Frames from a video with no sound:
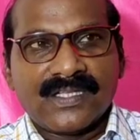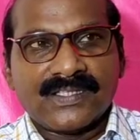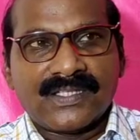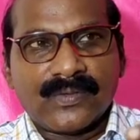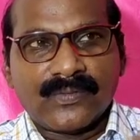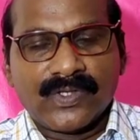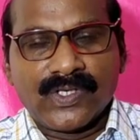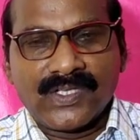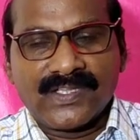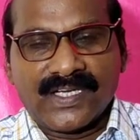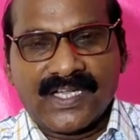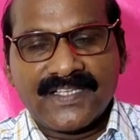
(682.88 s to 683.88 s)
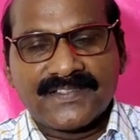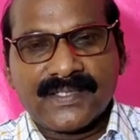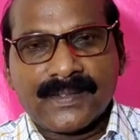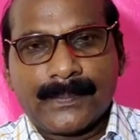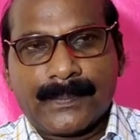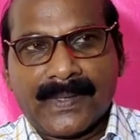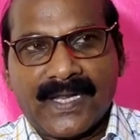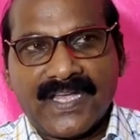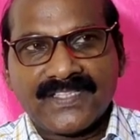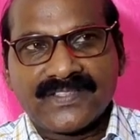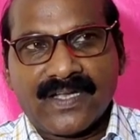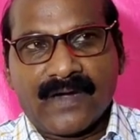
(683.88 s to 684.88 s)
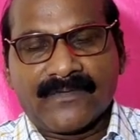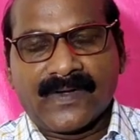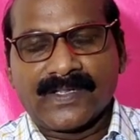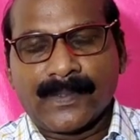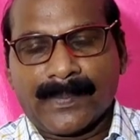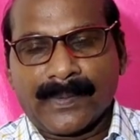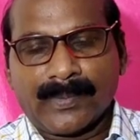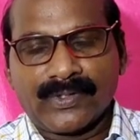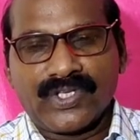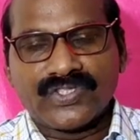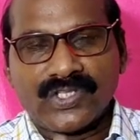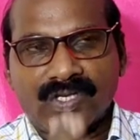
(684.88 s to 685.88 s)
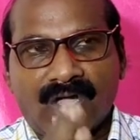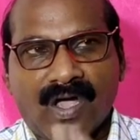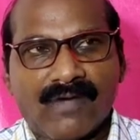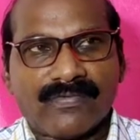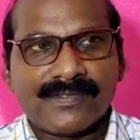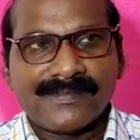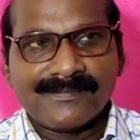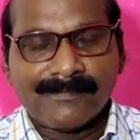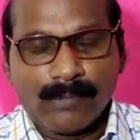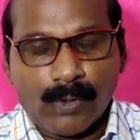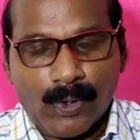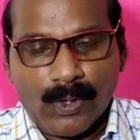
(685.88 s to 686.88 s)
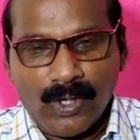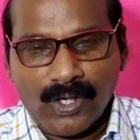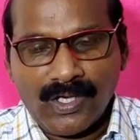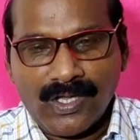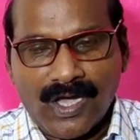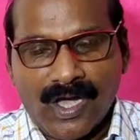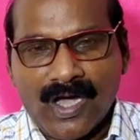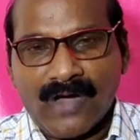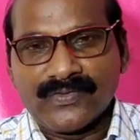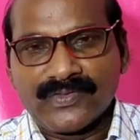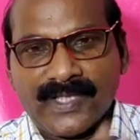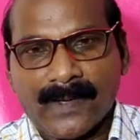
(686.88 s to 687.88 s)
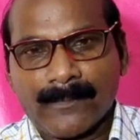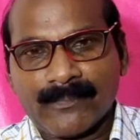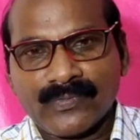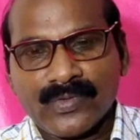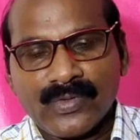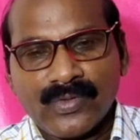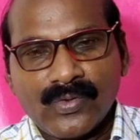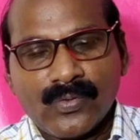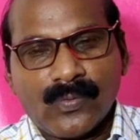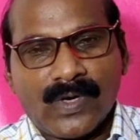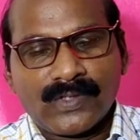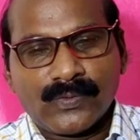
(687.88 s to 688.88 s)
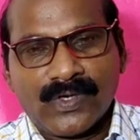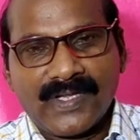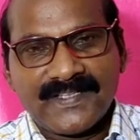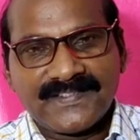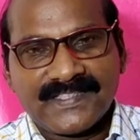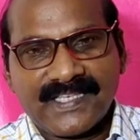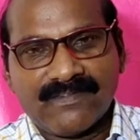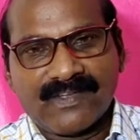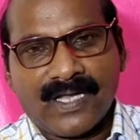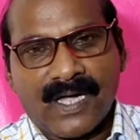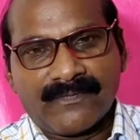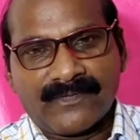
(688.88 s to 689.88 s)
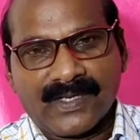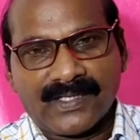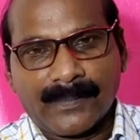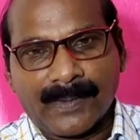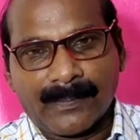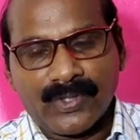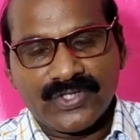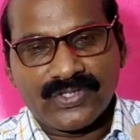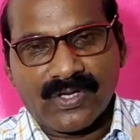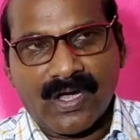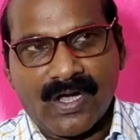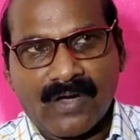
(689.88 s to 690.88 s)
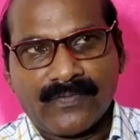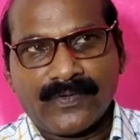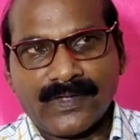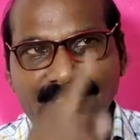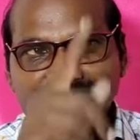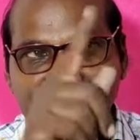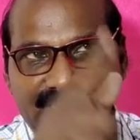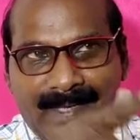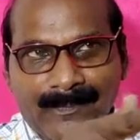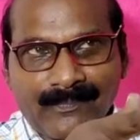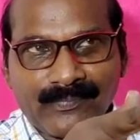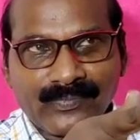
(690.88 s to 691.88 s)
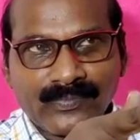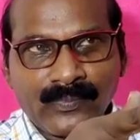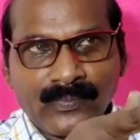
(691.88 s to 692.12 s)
the word that is placed after the preposition of. All of them. What word is given after the preposition of? Them.